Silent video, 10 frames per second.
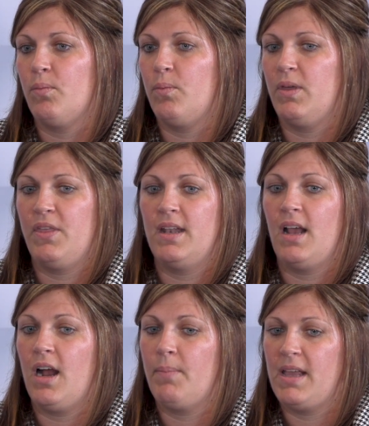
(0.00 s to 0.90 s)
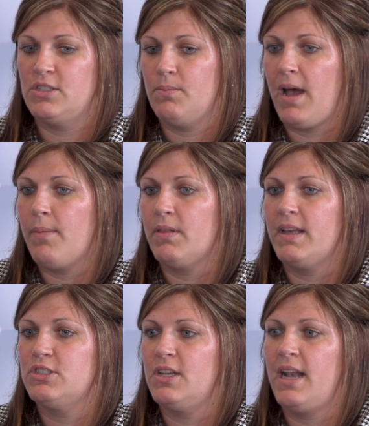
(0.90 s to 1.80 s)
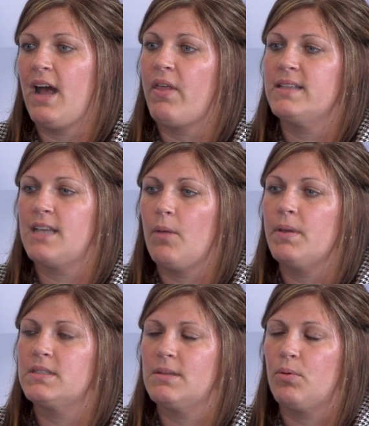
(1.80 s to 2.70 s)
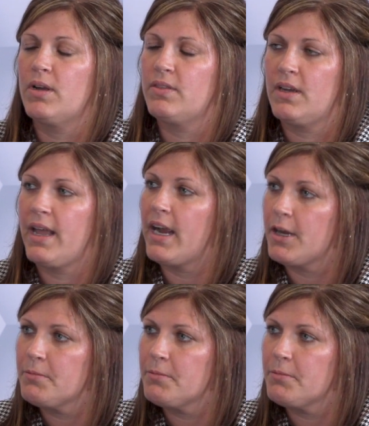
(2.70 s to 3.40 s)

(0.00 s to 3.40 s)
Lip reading: within our patient population, and how that's helping support their care.